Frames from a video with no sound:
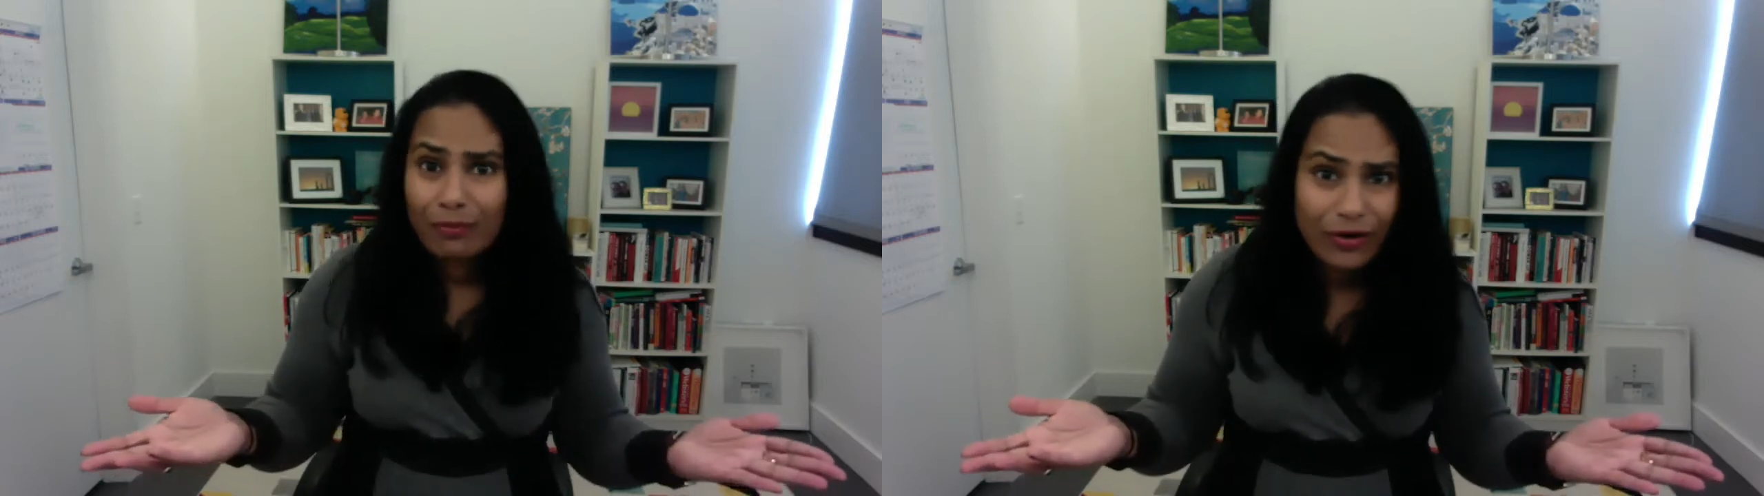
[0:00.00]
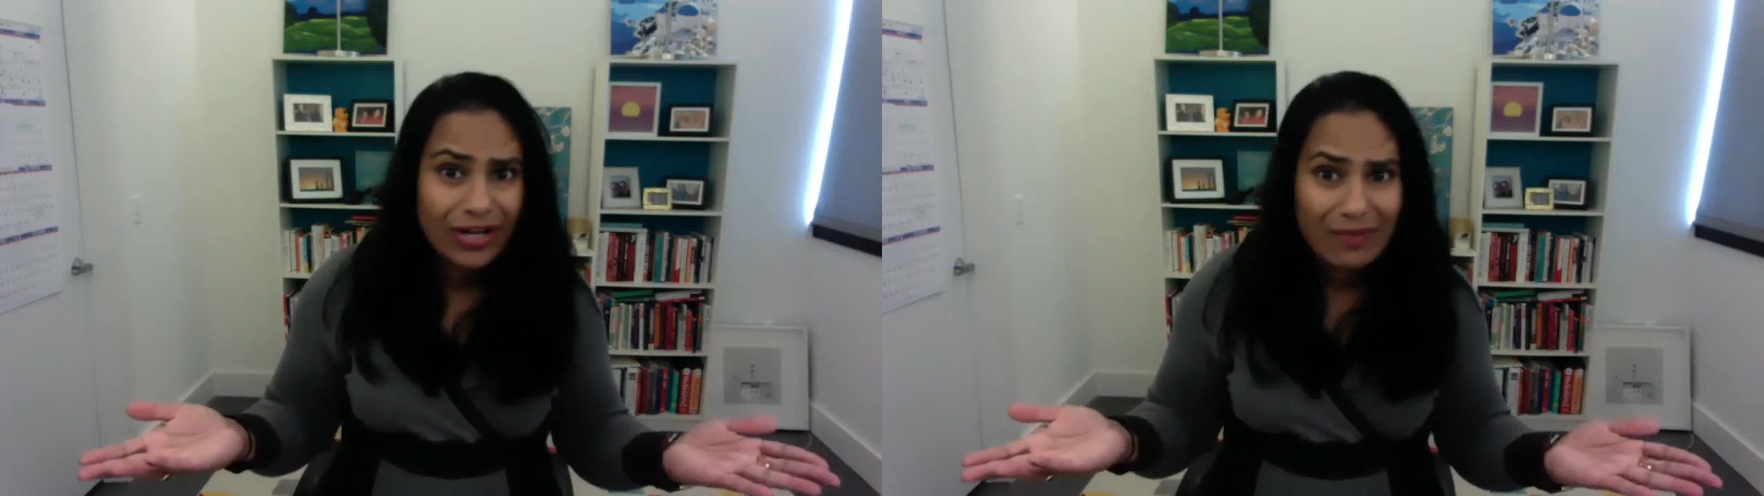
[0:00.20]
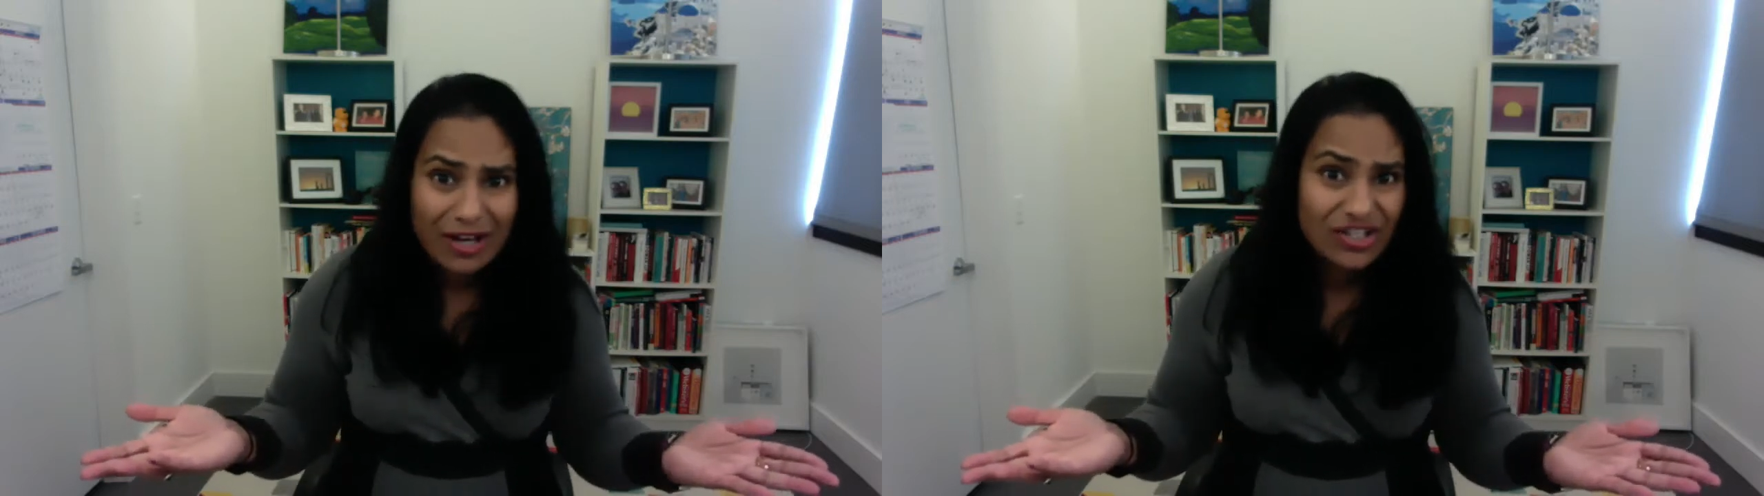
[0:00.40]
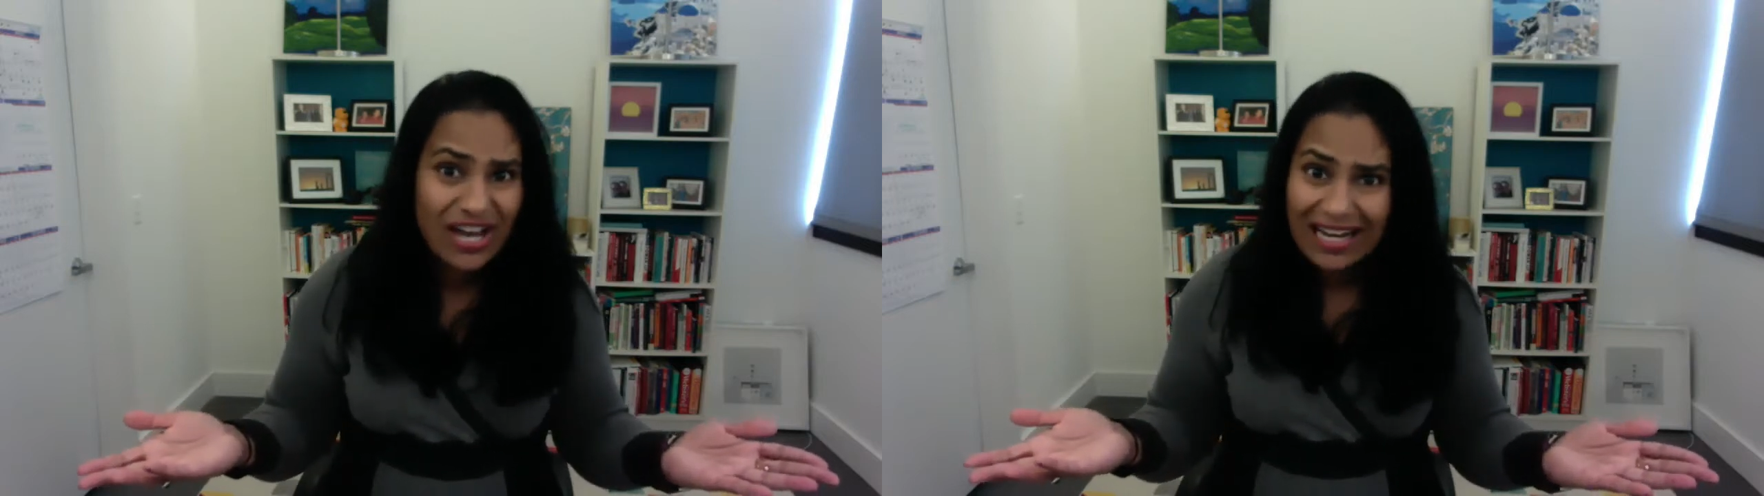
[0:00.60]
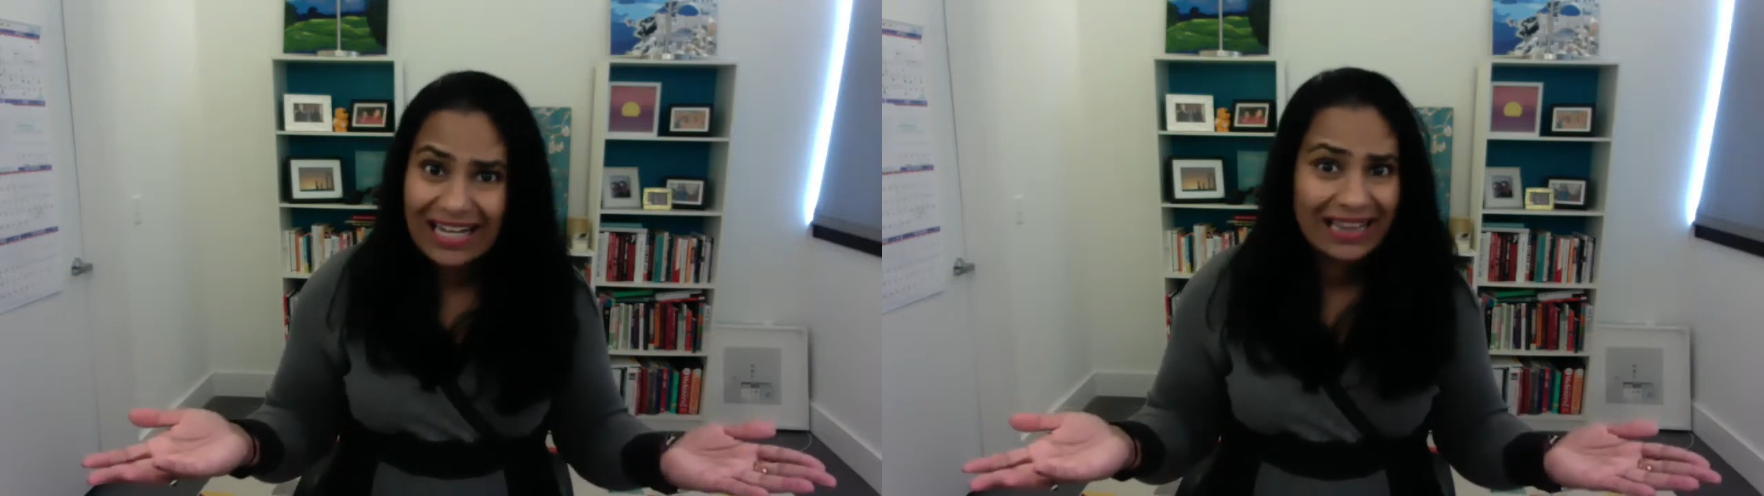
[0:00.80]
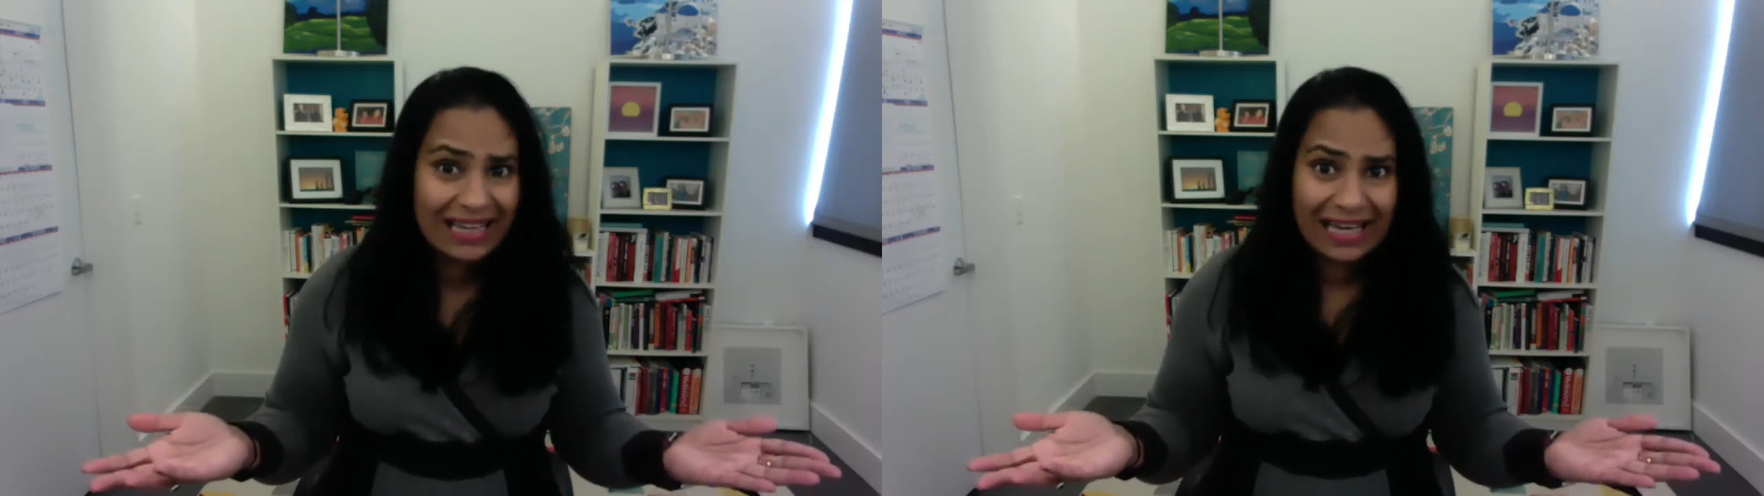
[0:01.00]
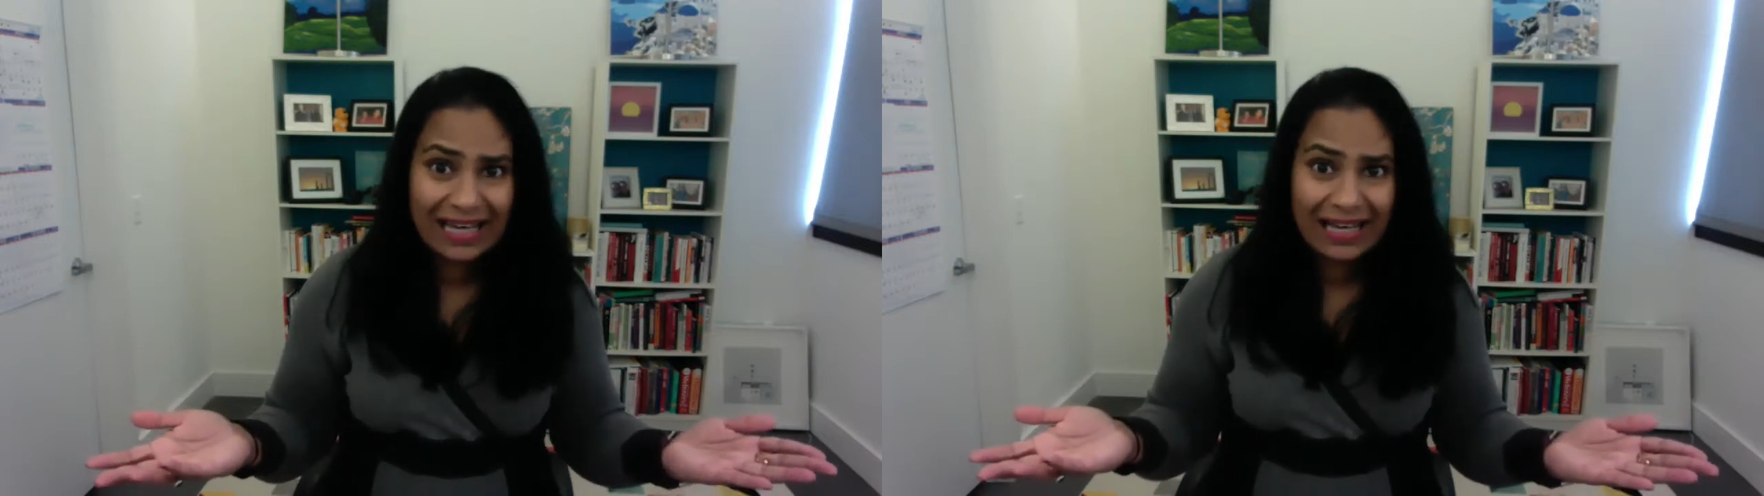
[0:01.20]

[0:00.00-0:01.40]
pretty much anything.